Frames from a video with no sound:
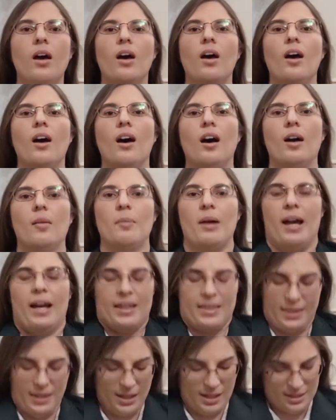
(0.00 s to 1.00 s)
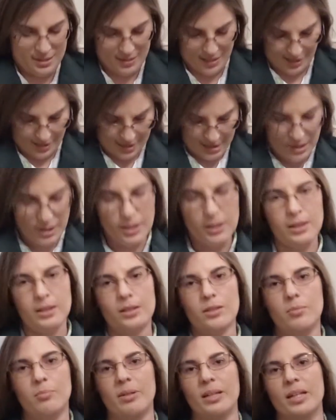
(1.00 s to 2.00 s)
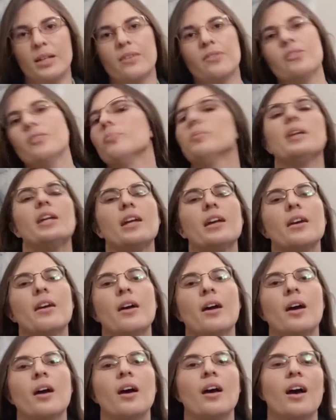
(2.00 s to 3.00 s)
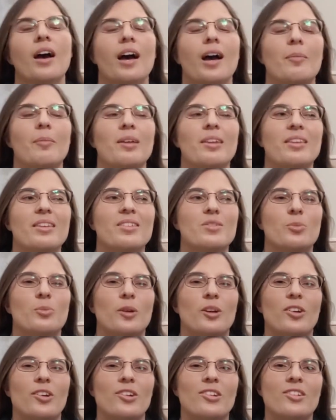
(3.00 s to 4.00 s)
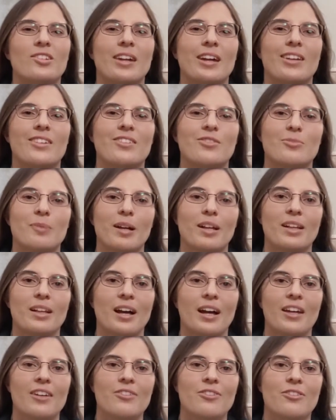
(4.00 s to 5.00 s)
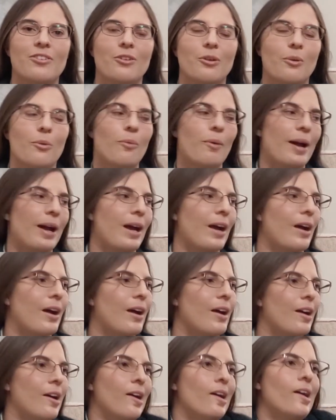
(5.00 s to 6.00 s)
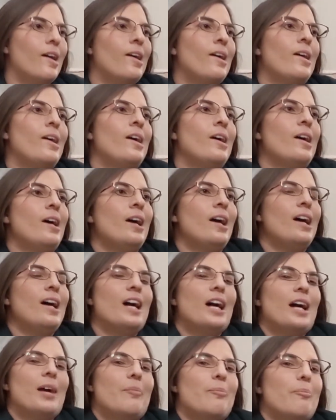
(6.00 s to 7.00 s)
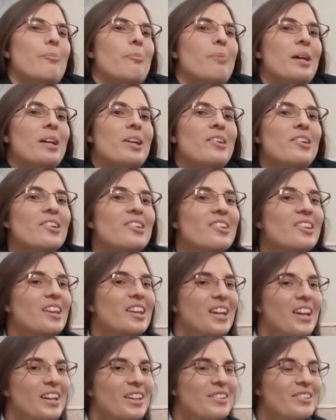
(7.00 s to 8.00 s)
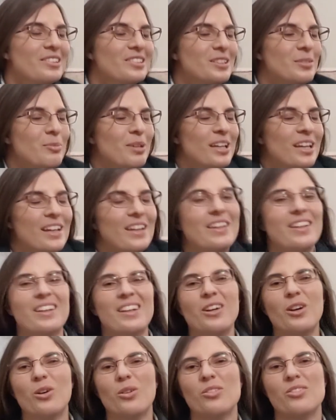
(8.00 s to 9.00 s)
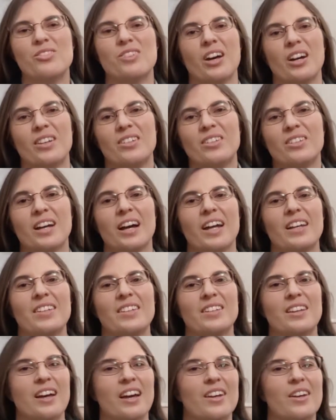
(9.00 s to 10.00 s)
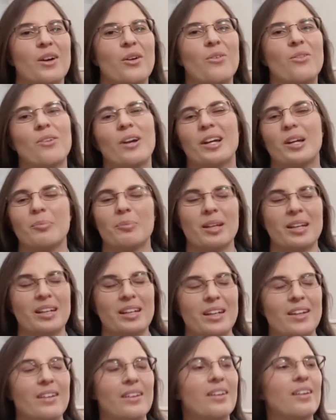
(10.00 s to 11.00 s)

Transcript: I think it's actually a little big for me. I'm in this weird stage of my life where I'm bigger than I used to be. Getting old sucks, guys. I don't recommend it.